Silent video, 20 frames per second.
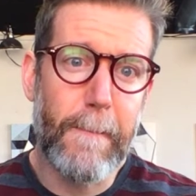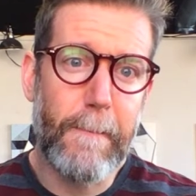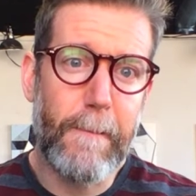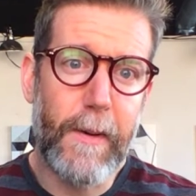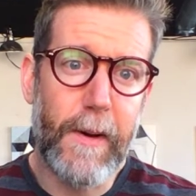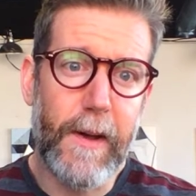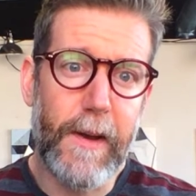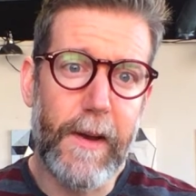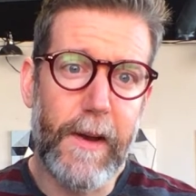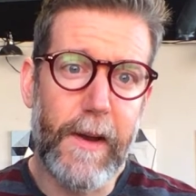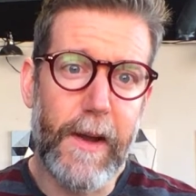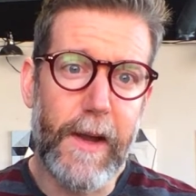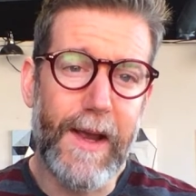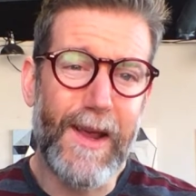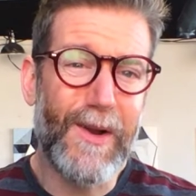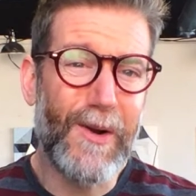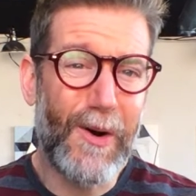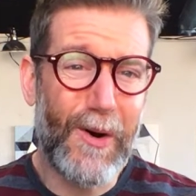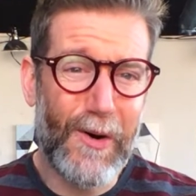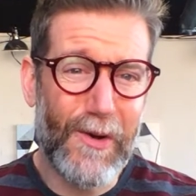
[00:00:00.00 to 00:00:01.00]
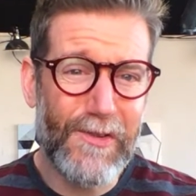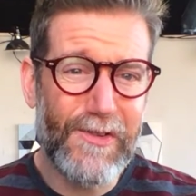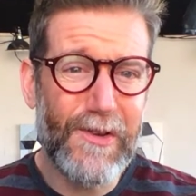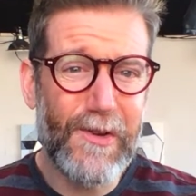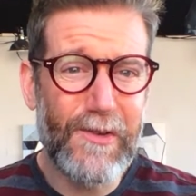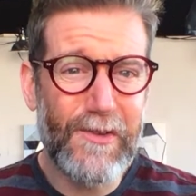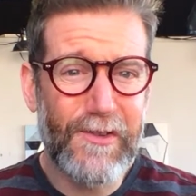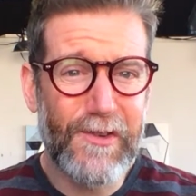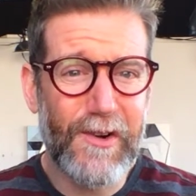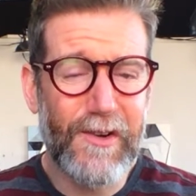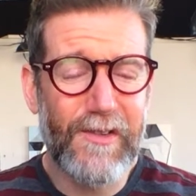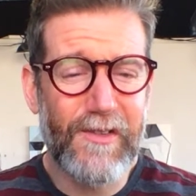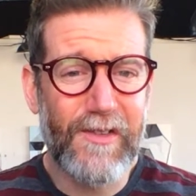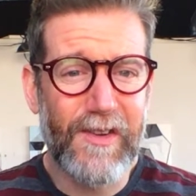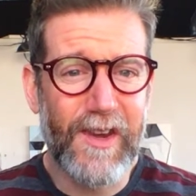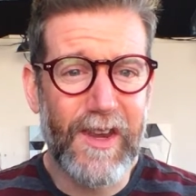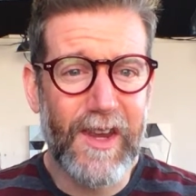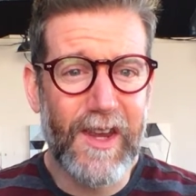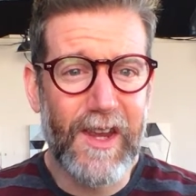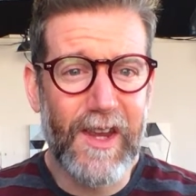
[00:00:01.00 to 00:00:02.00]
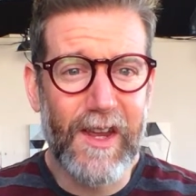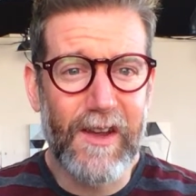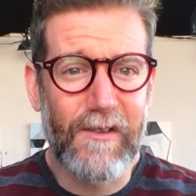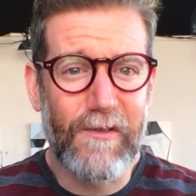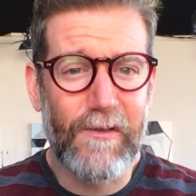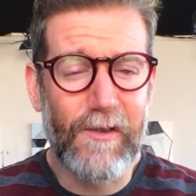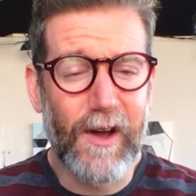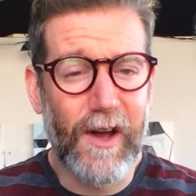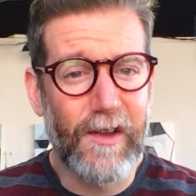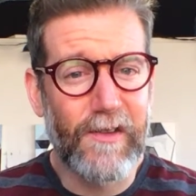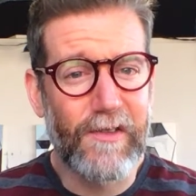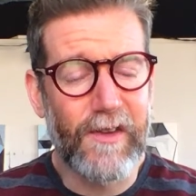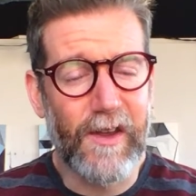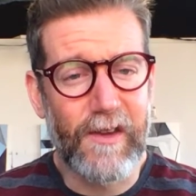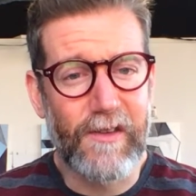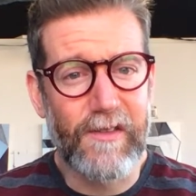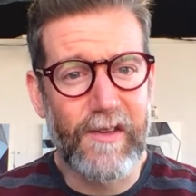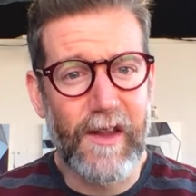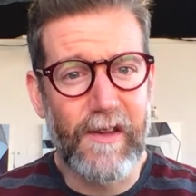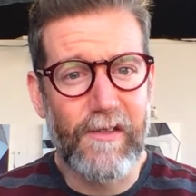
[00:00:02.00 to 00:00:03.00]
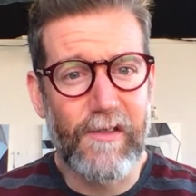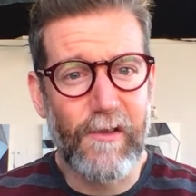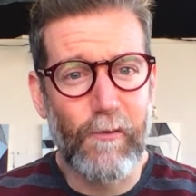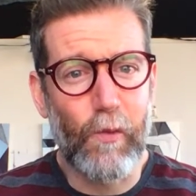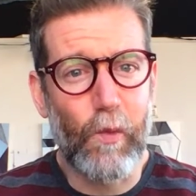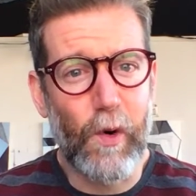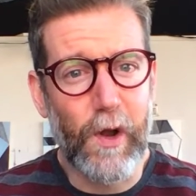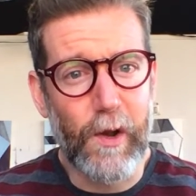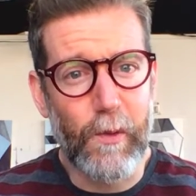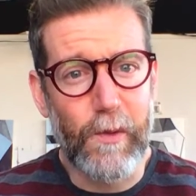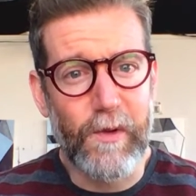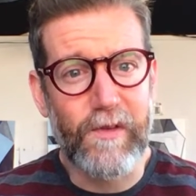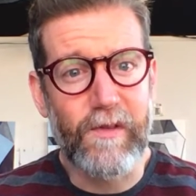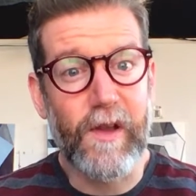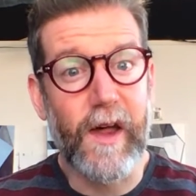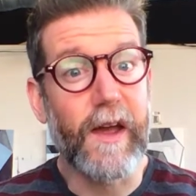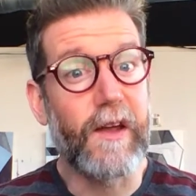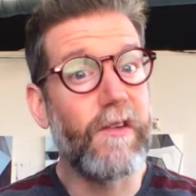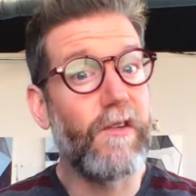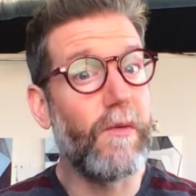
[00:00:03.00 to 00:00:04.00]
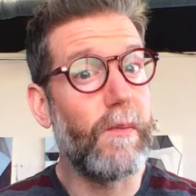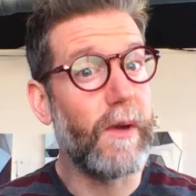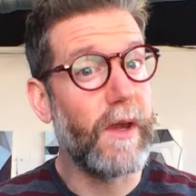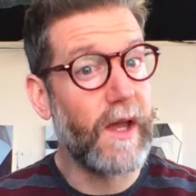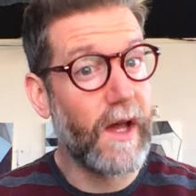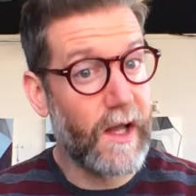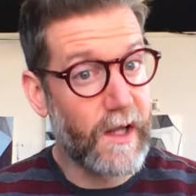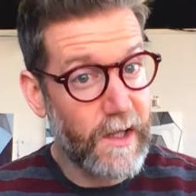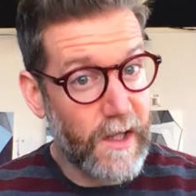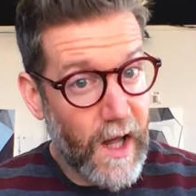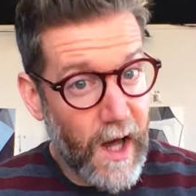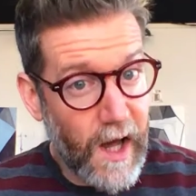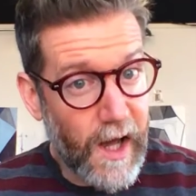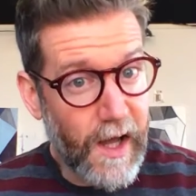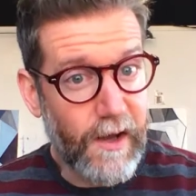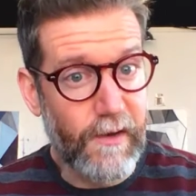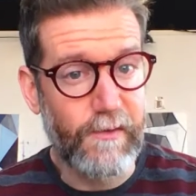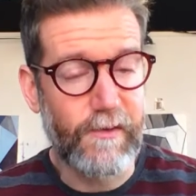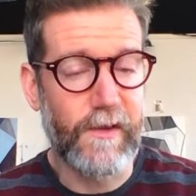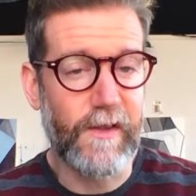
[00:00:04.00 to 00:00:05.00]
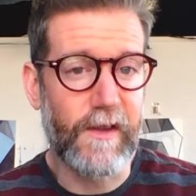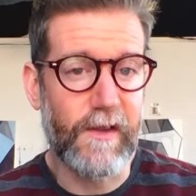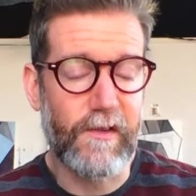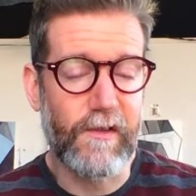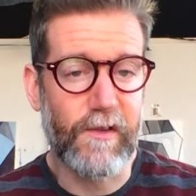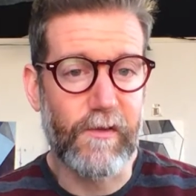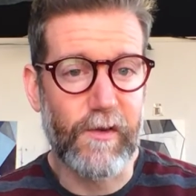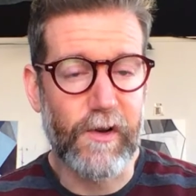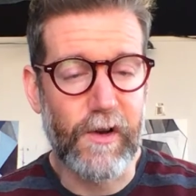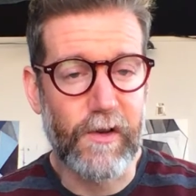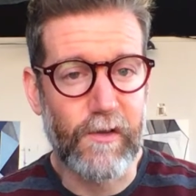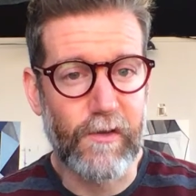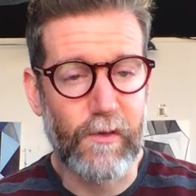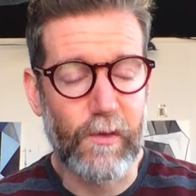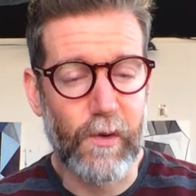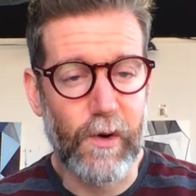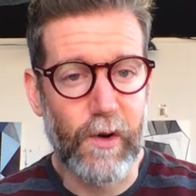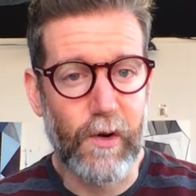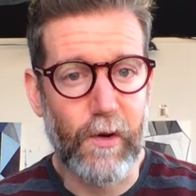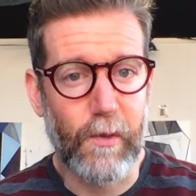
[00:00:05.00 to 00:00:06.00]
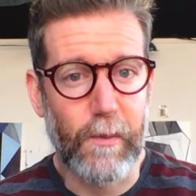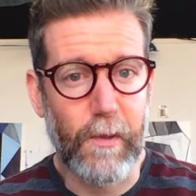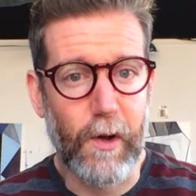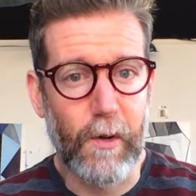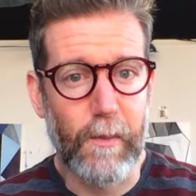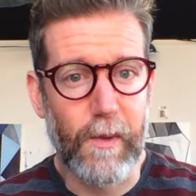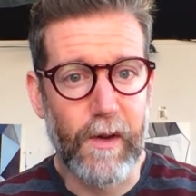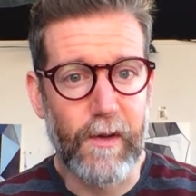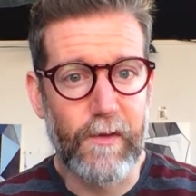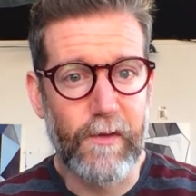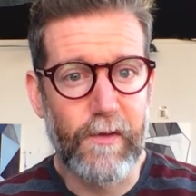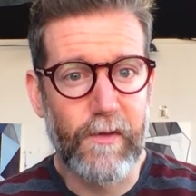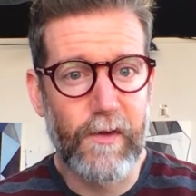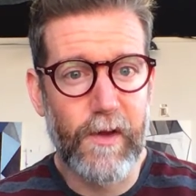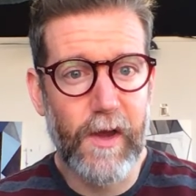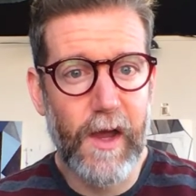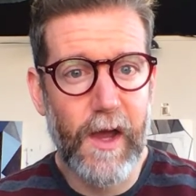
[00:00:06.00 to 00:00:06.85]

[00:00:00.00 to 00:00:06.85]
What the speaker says: But it also starts to give us a sense of what it was like to be alive in these different historical moments.